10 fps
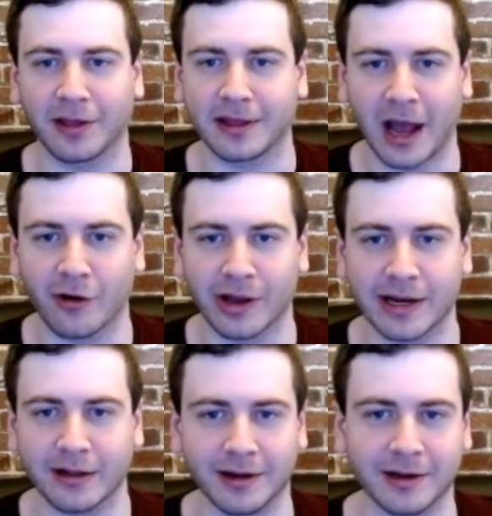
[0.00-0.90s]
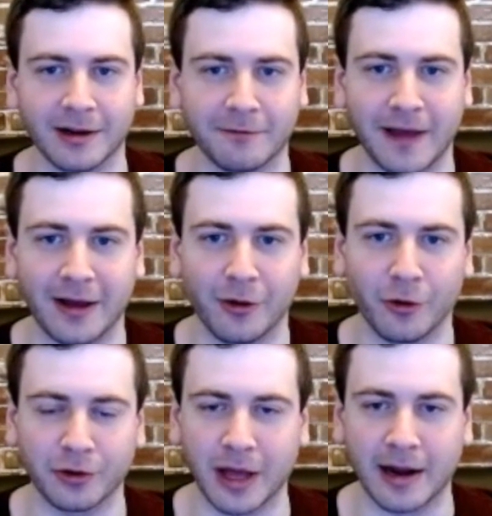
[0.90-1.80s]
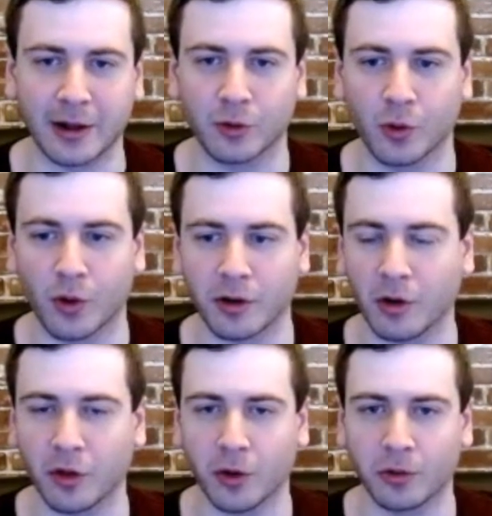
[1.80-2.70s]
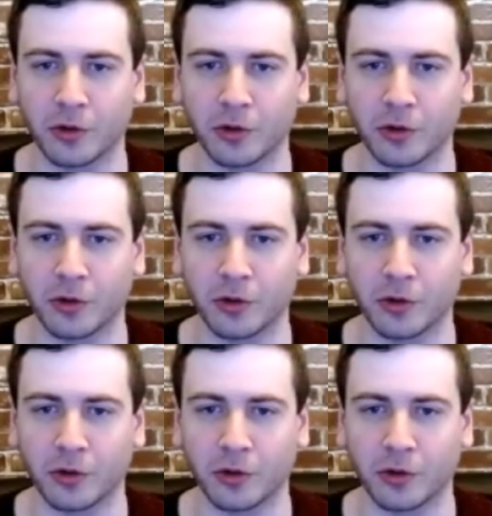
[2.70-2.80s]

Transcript: like Kerry and Clinton, have failed, and Al Gore and all those.